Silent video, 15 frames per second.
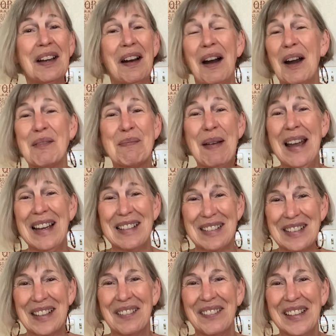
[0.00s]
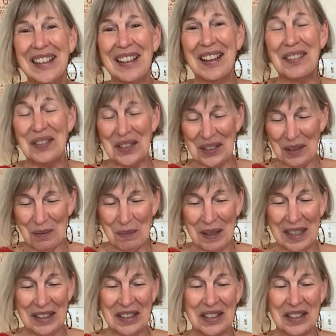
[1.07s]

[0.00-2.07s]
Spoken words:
our pets that we love so much.